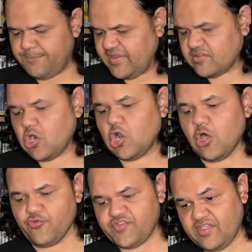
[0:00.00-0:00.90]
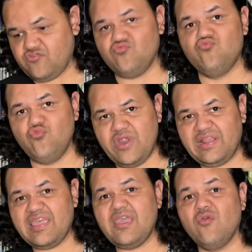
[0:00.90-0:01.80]
But it's close. It's
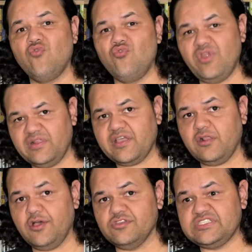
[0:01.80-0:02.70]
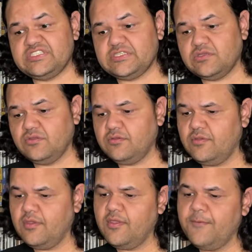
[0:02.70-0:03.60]
really, really close.
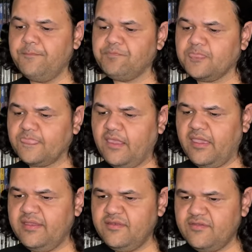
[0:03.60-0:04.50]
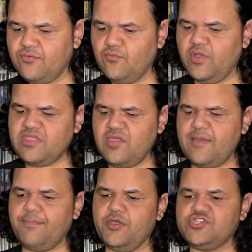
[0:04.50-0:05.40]
And when you
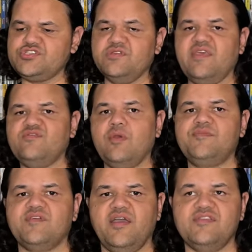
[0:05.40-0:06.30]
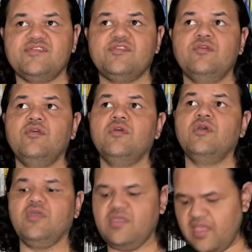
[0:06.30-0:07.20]
hit purchase on these websites,
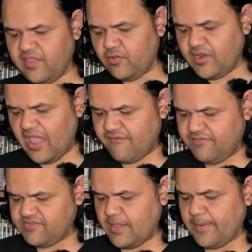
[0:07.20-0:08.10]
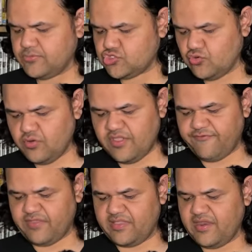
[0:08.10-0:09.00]
yeah, they could have this up. I'm sure
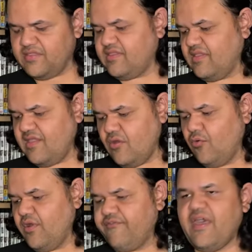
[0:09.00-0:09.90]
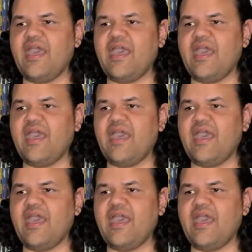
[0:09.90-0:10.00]
if they did a deal with,